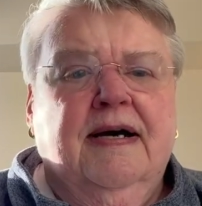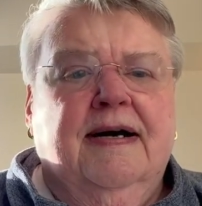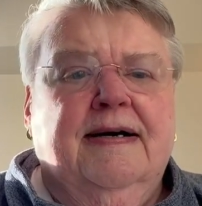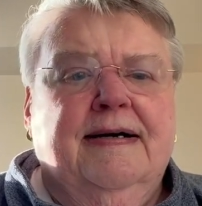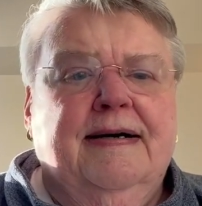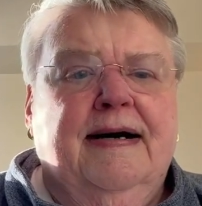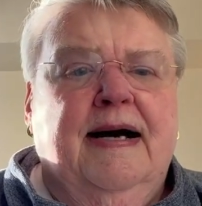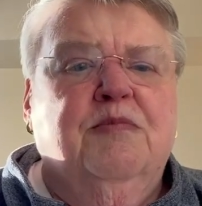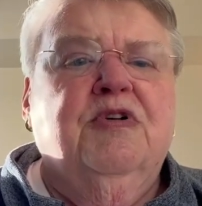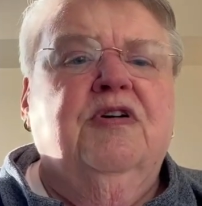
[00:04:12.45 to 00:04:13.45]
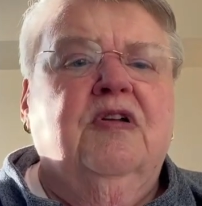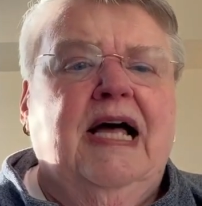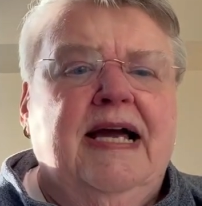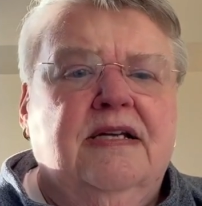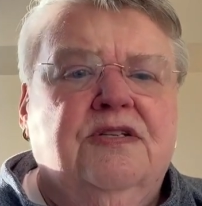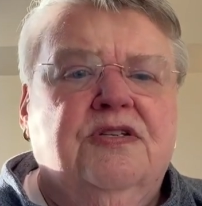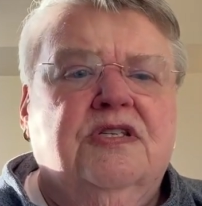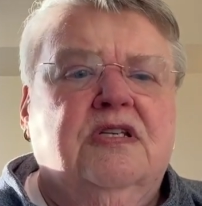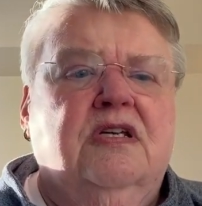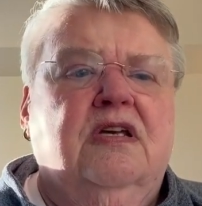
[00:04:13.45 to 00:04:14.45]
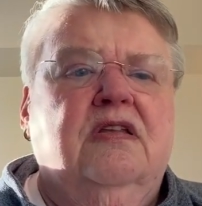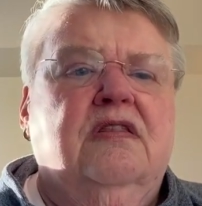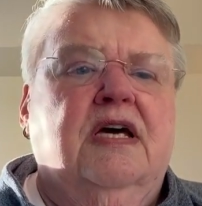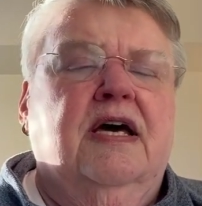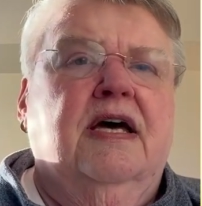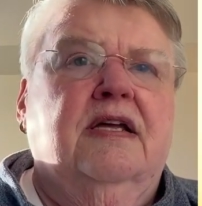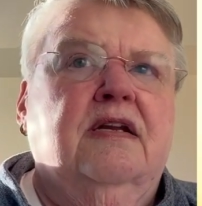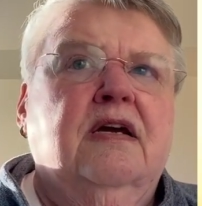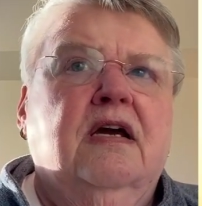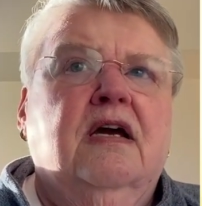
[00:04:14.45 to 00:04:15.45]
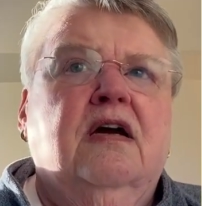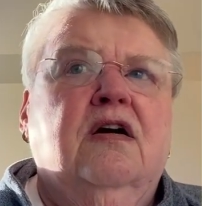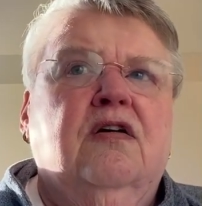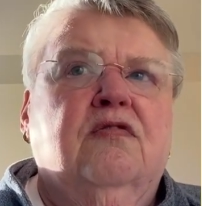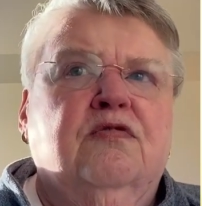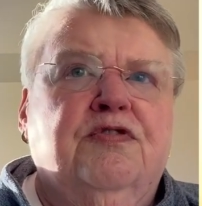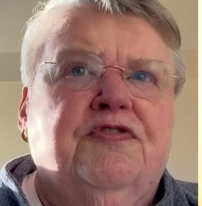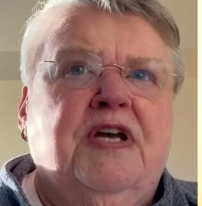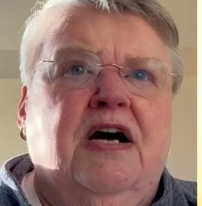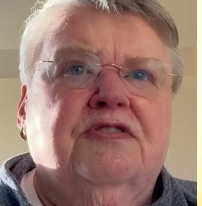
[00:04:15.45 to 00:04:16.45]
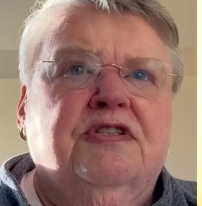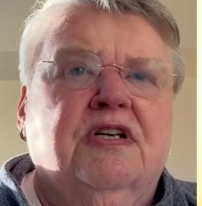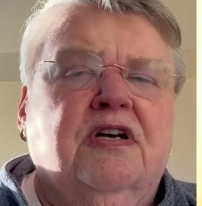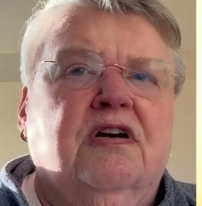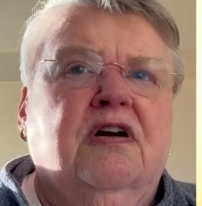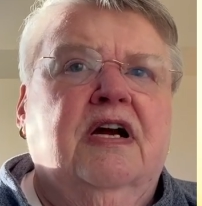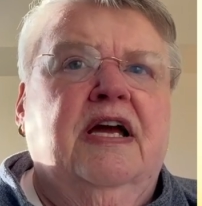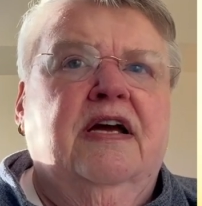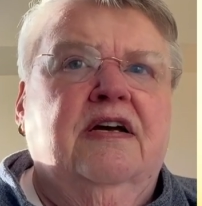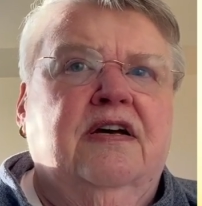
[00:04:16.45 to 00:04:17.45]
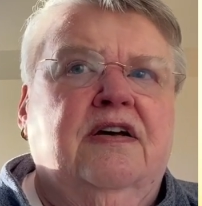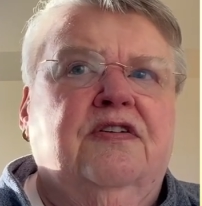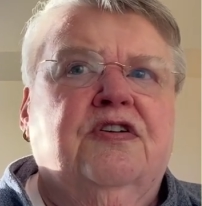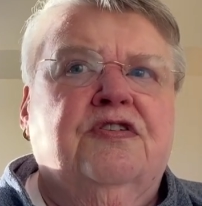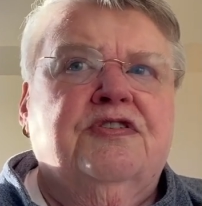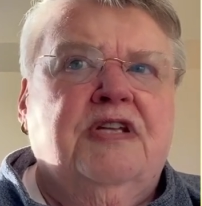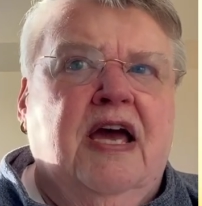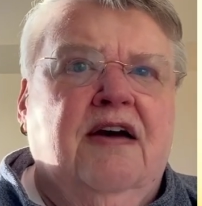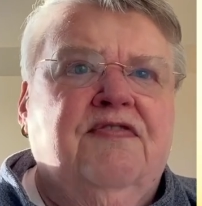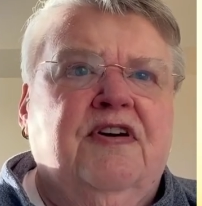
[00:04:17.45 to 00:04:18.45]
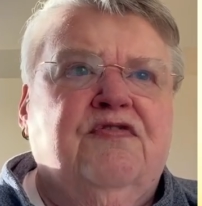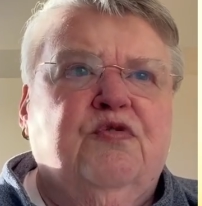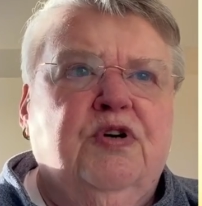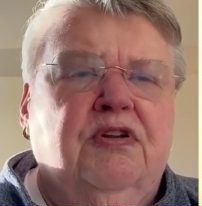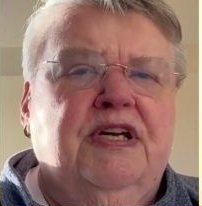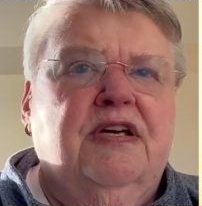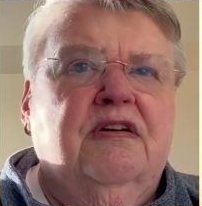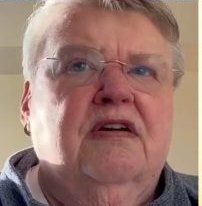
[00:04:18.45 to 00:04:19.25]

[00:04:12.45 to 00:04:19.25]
I'm glad to see that Ruth Talsinger and her staff have really